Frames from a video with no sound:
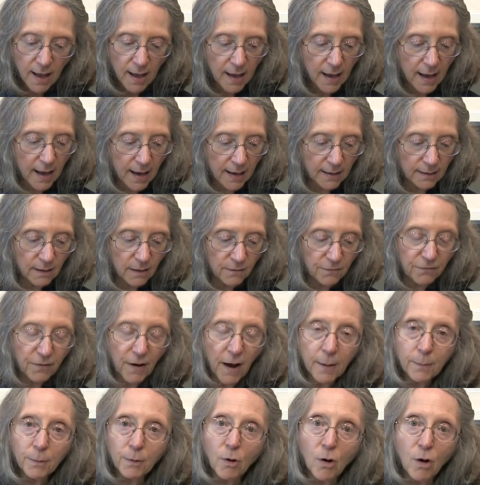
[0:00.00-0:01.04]
And the
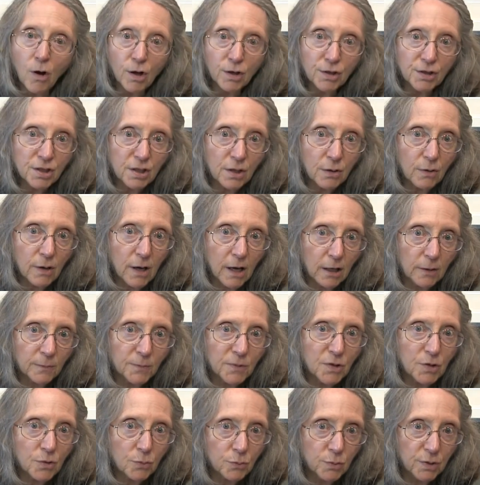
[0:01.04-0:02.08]
fiber also
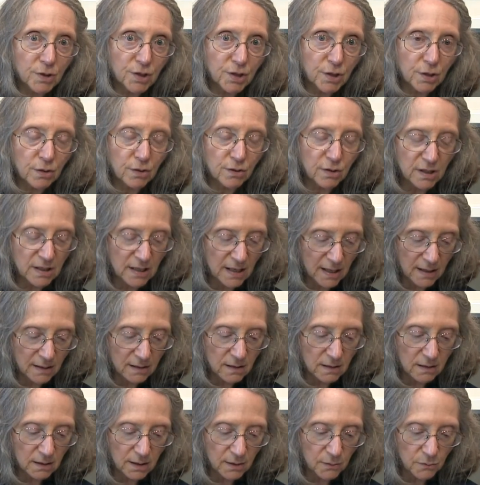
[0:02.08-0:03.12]
helps to reduce
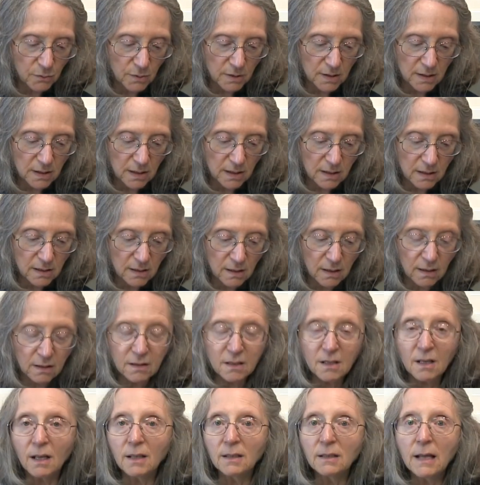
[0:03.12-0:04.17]
insulin
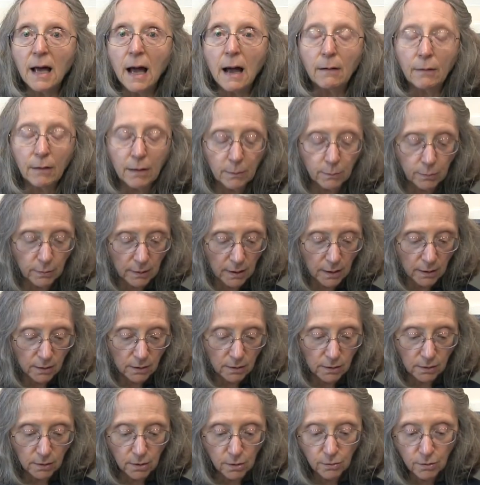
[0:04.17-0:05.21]
resistance, allowing
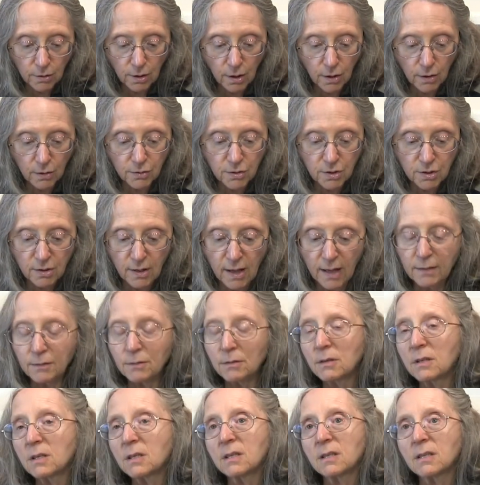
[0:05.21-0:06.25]
blood glucose to
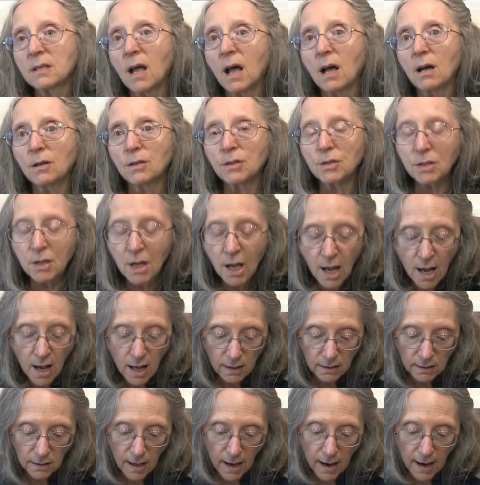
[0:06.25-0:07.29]
enter the cells
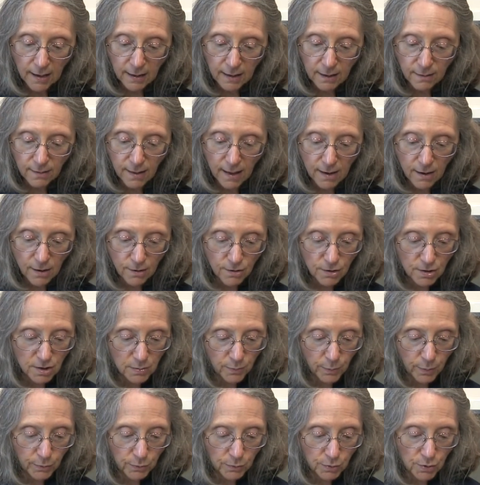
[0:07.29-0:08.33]
like they are
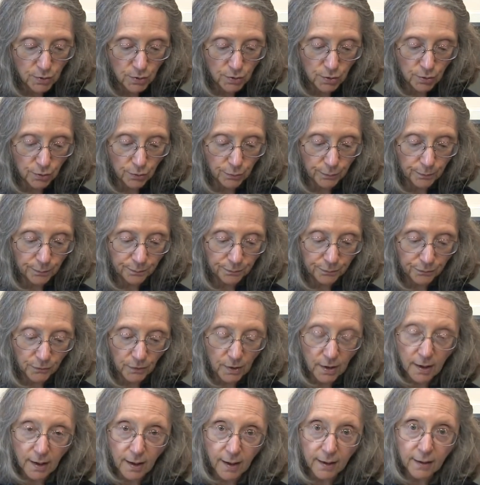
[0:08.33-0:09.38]
supposed to,
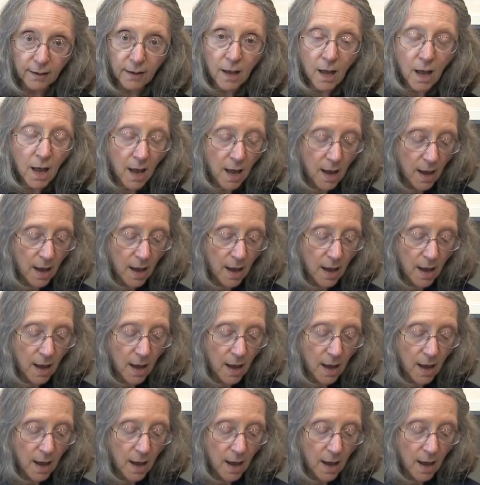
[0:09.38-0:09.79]
okay?